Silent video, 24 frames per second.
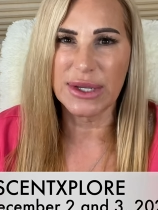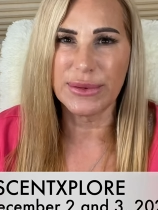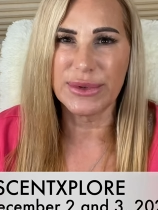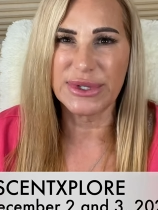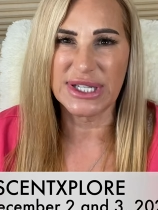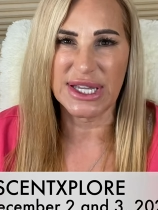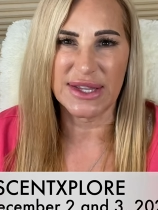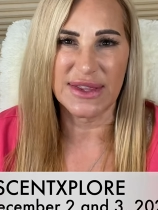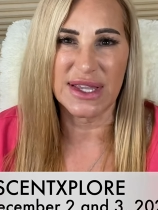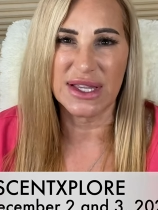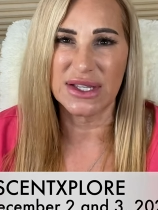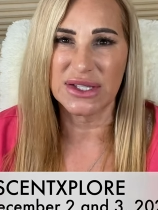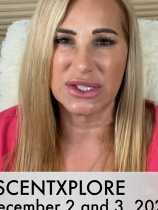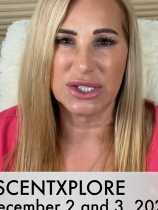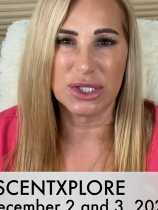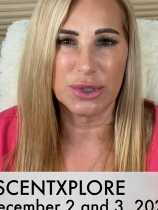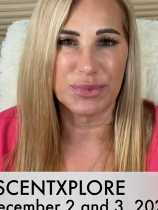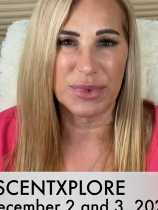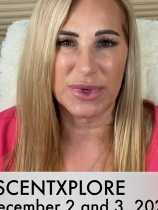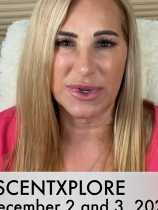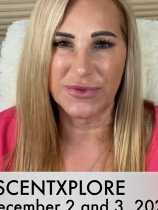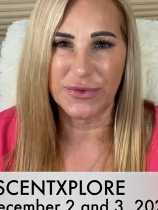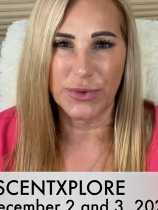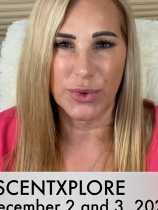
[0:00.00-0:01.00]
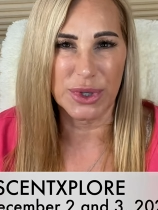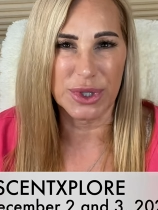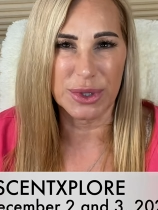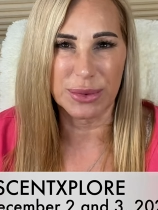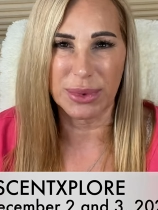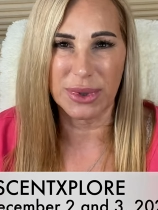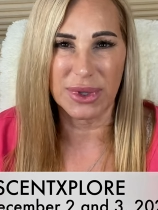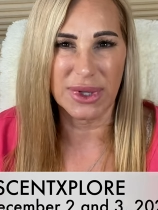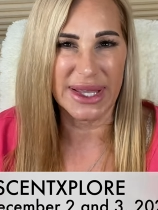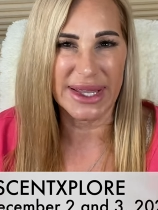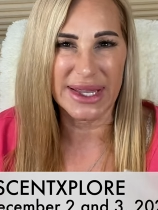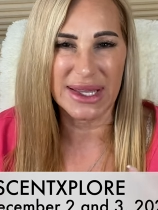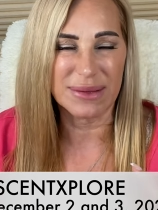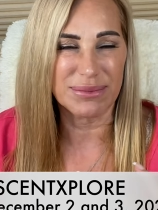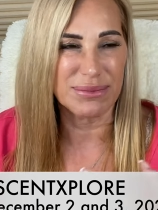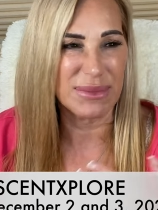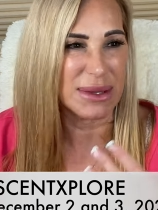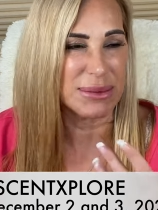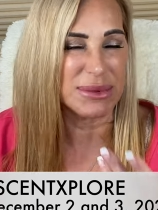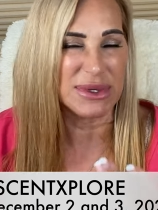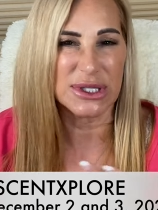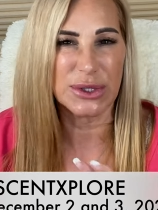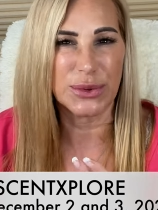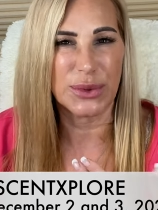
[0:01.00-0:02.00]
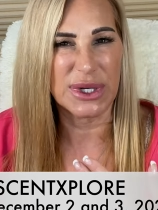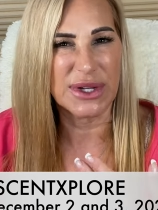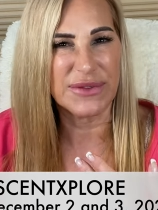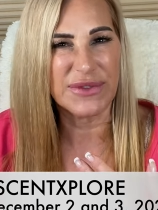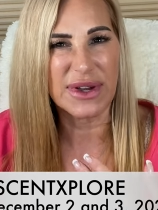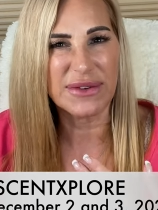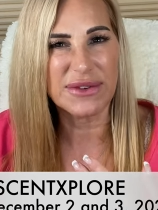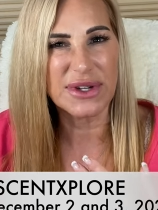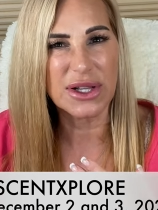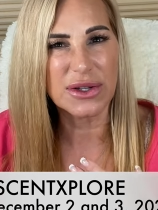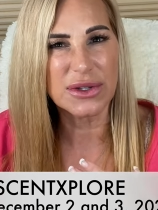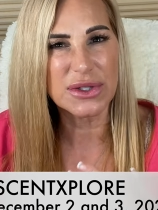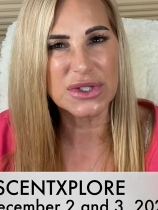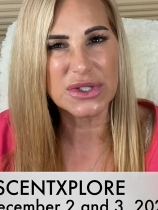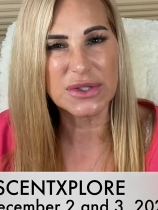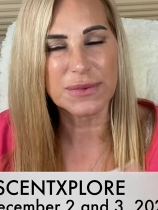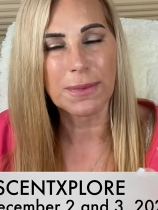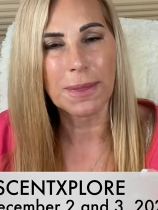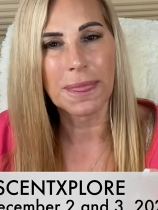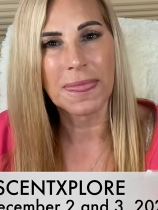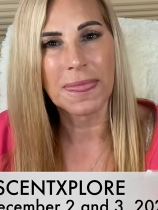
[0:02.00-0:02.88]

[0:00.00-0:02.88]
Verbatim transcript: which I think is super affordable, like maybe twenty-five dollars.